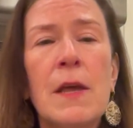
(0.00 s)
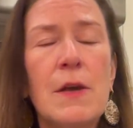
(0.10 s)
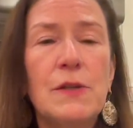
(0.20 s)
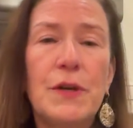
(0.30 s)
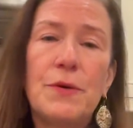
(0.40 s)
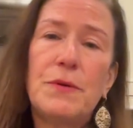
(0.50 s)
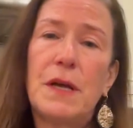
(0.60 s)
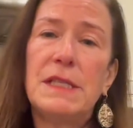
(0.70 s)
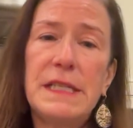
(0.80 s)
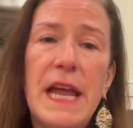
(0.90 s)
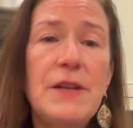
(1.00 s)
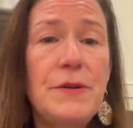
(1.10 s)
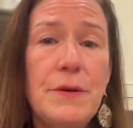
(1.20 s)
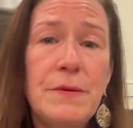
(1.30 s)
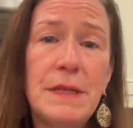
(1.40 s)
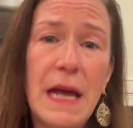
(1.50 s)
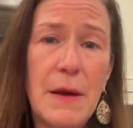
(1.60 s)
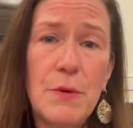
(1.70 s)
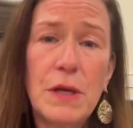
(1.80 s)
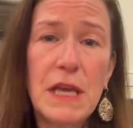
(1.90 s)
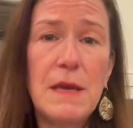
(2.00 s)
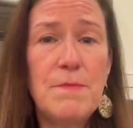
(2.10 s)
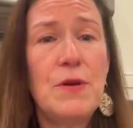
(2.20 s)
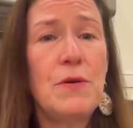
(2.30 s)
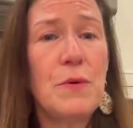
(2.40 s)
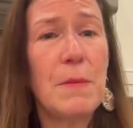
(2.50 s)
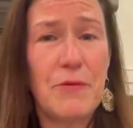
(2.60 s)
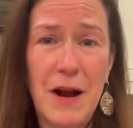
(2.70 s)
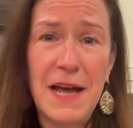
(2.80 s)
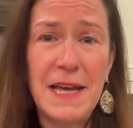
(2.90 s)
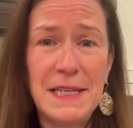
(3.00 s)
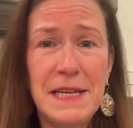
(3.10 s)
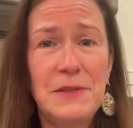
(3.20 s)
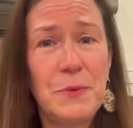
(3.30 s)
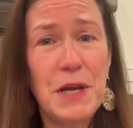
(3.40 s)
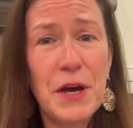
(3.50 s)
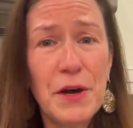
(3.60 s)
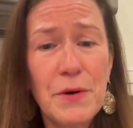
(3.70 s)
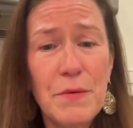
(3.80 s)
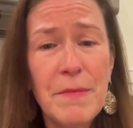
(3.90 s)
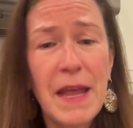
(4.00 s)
So stay tuned. I will keep you apprised as we go.